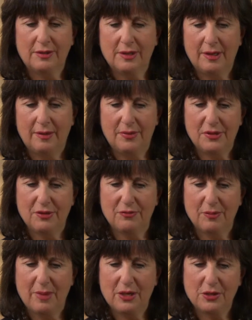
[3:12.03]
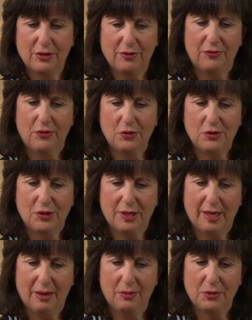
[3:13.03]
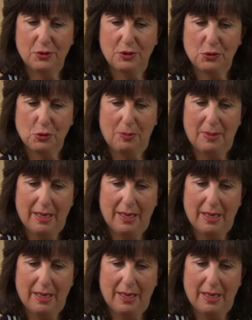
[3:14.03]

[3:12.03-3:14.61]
at this information, the first thing I would sort of draw